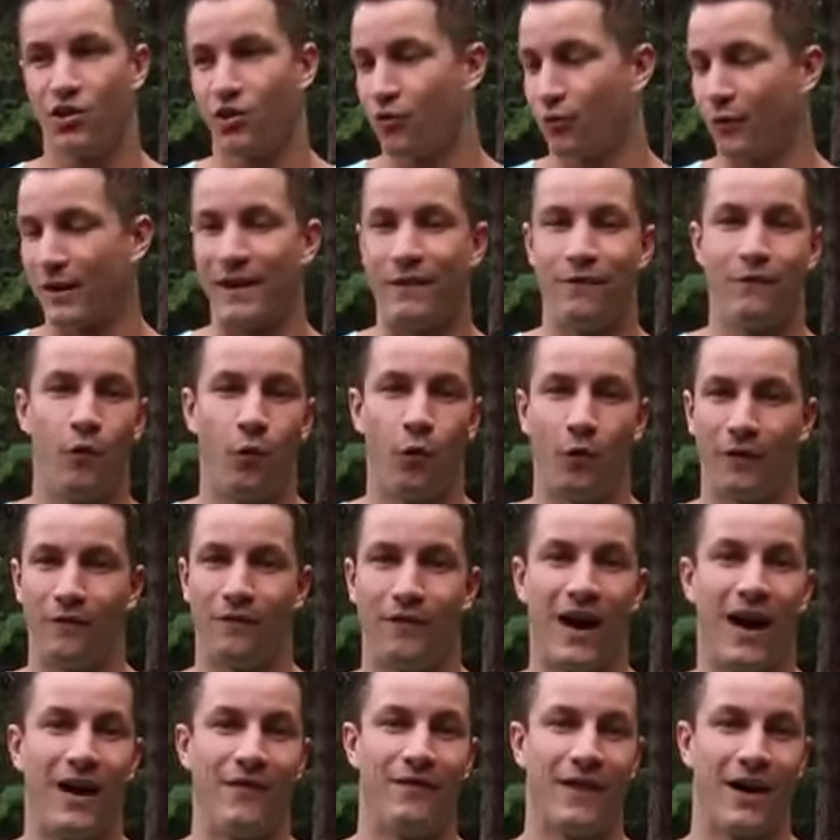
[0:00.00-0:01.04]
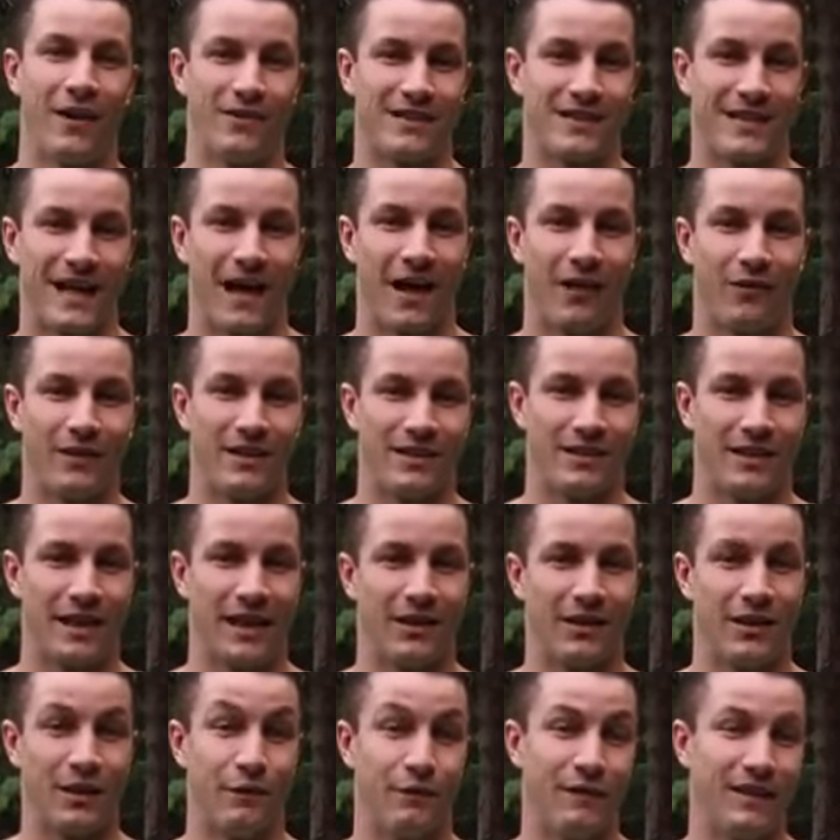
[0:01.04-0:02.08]
3, 4, 5,000 calories
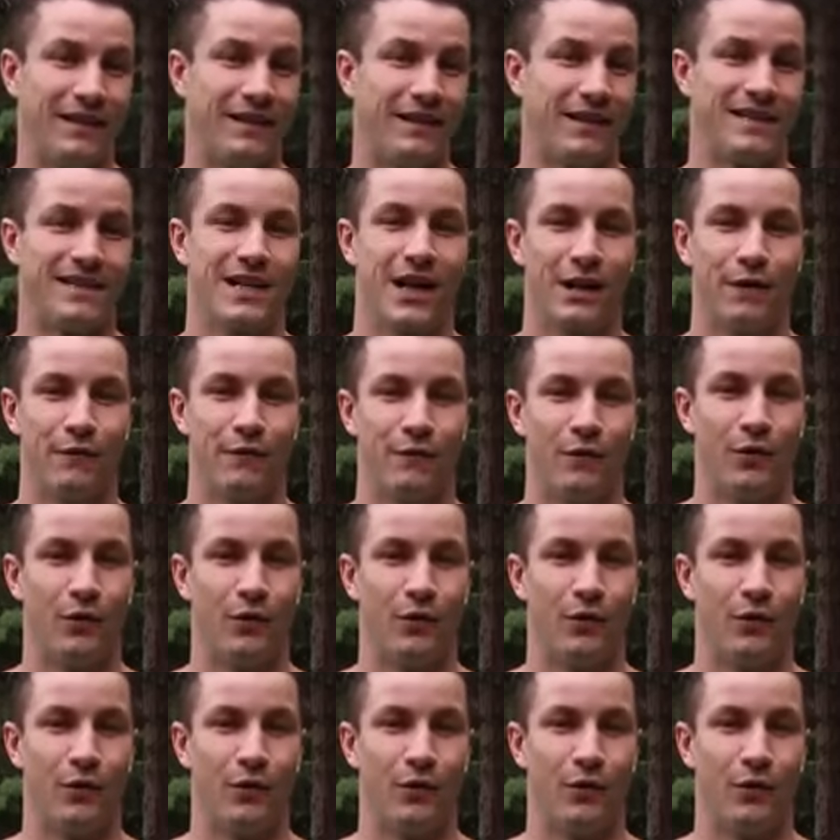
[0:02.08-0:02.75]
later, you've eaten a ton of